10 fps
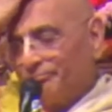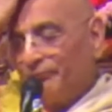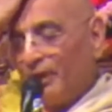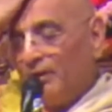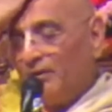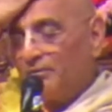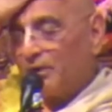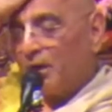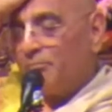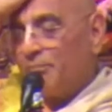this
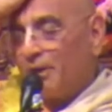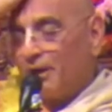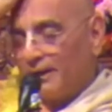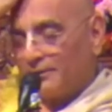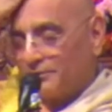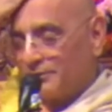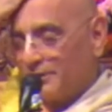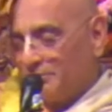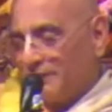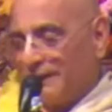Amba
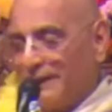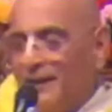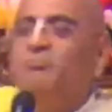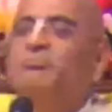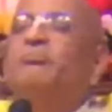actually became